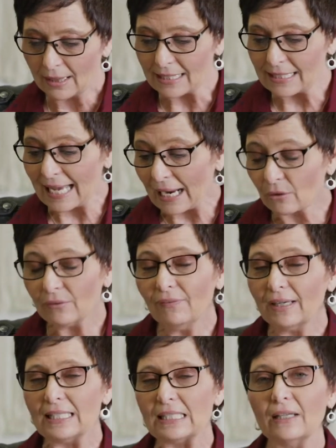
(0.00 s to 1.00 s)
The
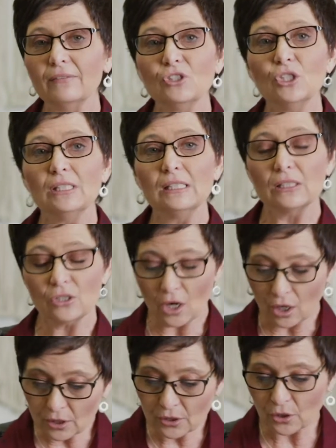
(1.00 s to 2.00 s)
sacrifice of Jesus
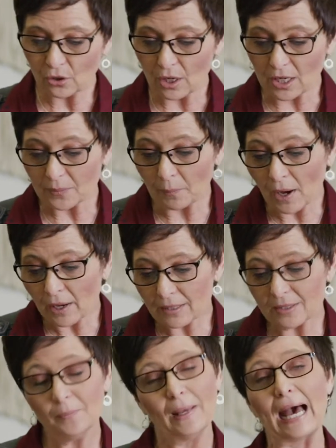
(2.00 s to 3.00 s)
on the cross bought
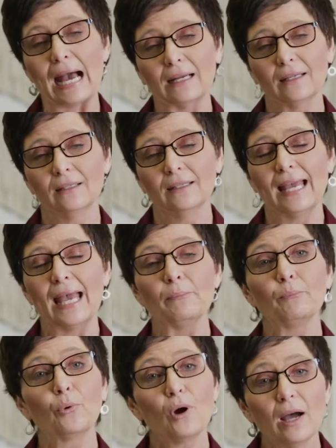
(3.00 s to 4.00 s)
us back
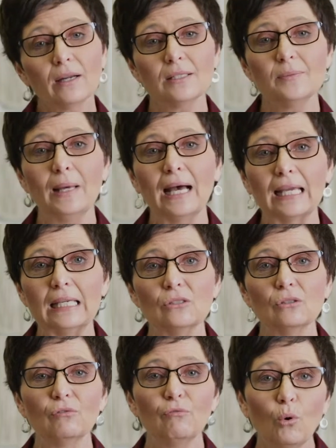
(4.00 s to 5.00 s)
and brought us back
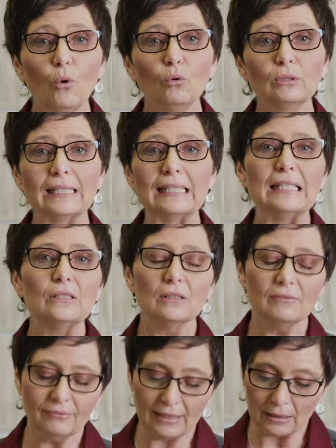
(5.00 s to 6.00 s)
into the fold and into
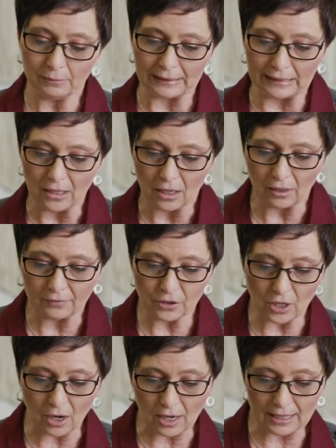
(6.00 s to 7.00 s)
the family of
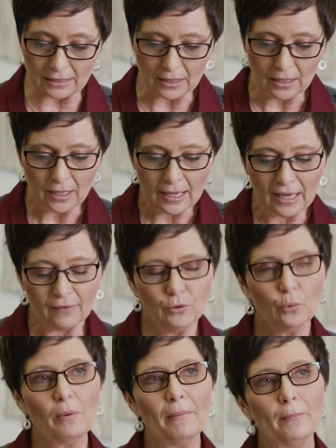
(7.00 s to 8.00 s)
God. If
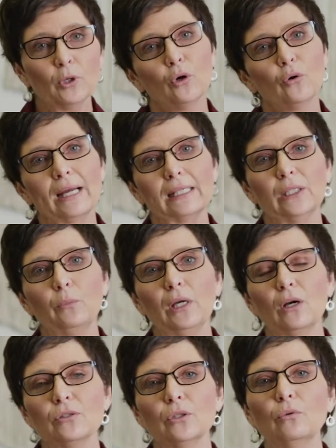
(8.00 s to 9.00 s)
you'll remember correctly, we
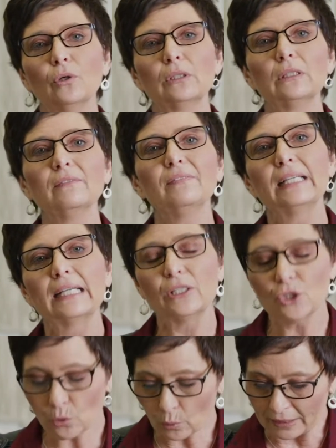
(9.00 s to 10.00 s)
also quoted
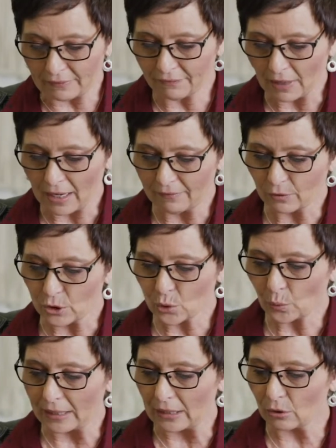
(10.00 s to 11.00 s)
Leviticus 25, verse
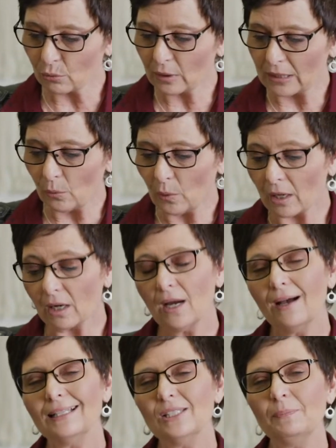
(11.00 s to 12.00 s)
23, where
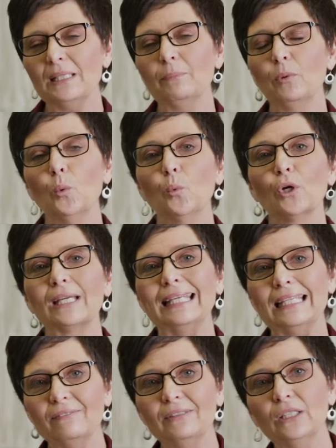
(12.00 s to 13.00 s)
God's people were
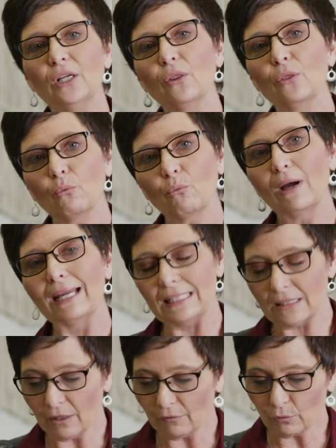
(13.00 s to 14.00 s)
given the
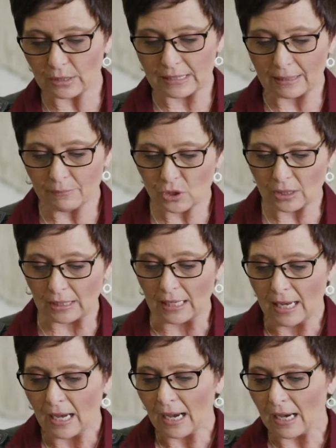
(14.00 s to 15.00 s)
right of redemption.
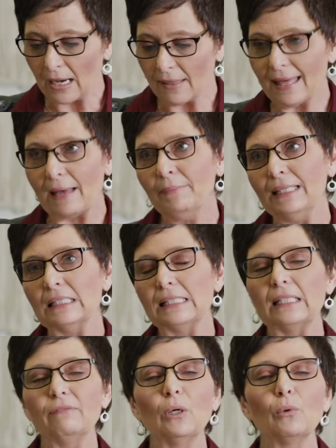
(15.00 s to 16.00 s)
That means
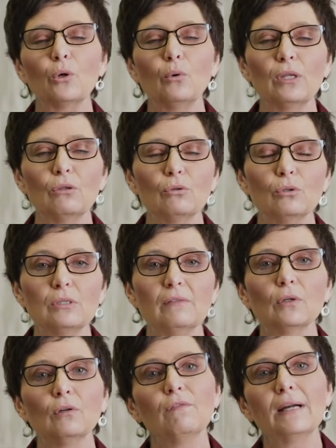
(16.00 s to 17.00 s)
that if they were going through
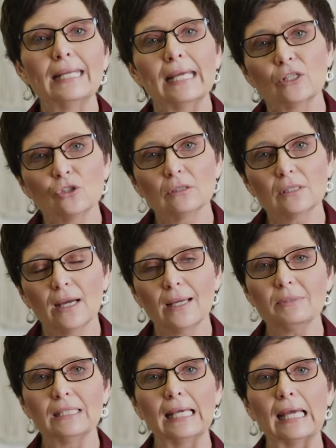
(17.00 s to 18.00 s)
difficult financial
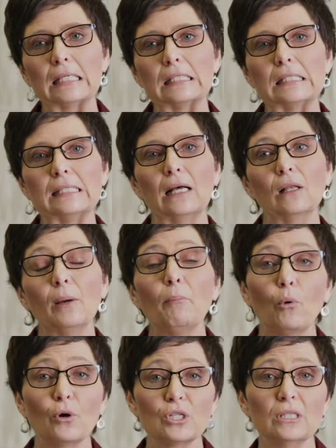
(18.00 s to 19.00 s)
times and they had to sell a
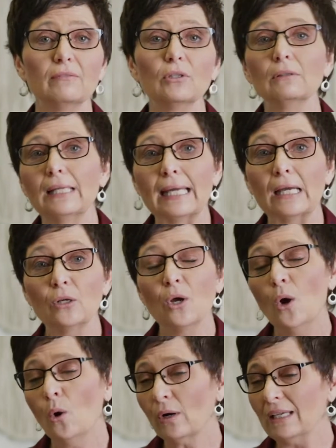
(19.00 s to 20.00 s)
portion of their land
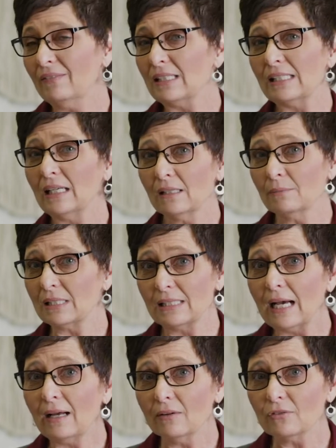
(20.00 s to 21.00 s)
or even sell
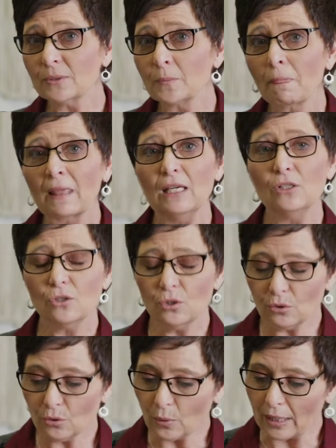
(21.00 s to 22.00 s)
themselves
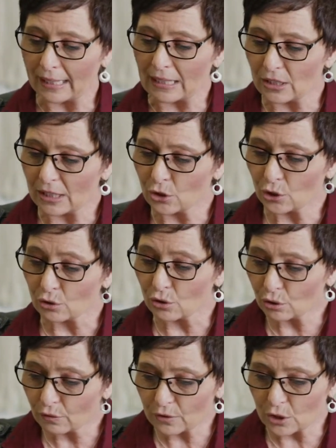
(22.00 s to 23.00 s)
into indentured
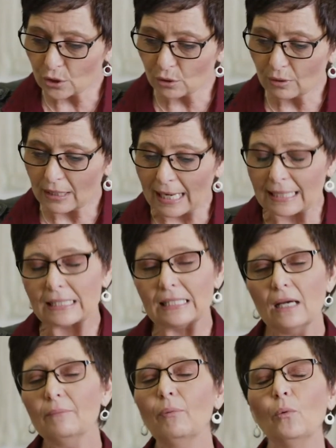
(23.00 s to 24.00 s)
servitude, that at
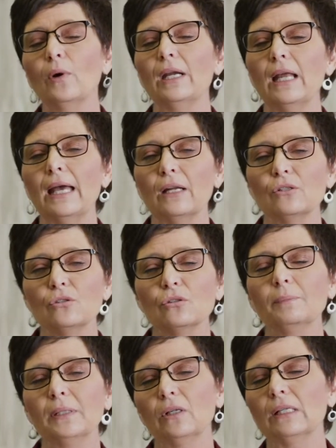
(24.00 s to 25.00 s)
some point, at a
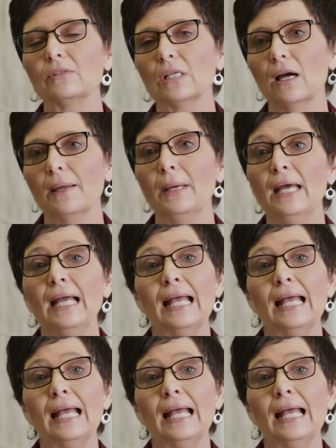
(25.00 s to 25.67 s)
certain period of time,